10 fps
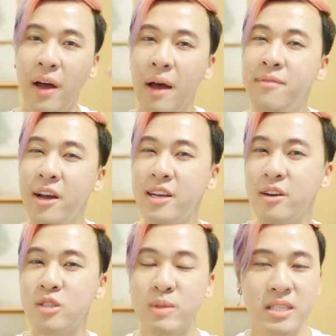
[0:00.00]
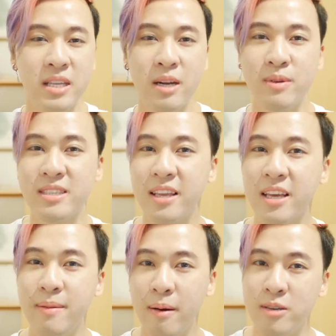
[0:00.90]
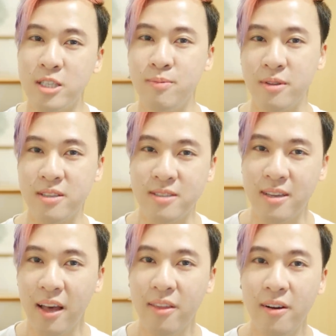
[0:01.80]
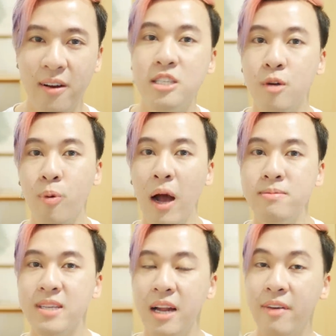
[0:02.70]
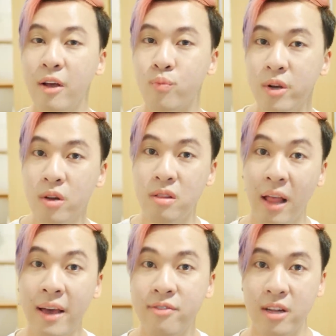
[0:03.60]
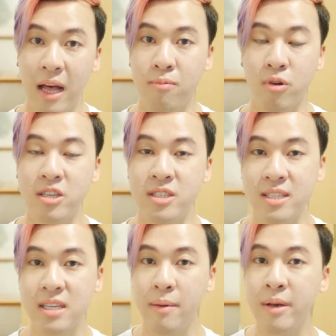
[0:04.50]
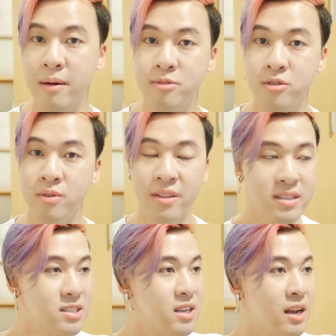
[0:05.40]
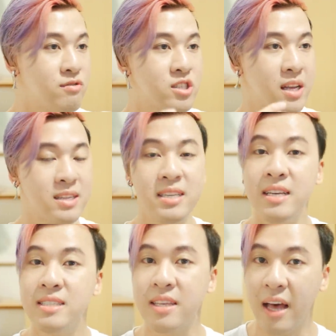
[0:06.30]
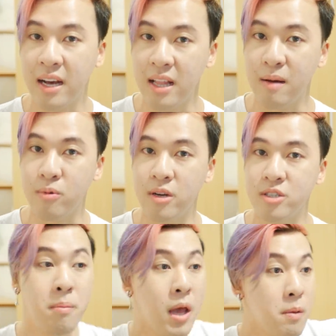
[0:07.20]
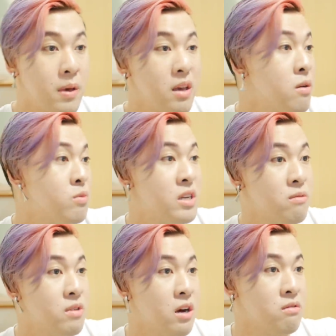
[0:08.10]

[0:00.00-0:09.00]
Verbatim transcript: I'm very curious what Selena was thinking about when she put this together. Is there perhaps kind of a real life collaboration that's coming up soon? And this is kind of just like like teasing that collaboration. Maybe, we don't know.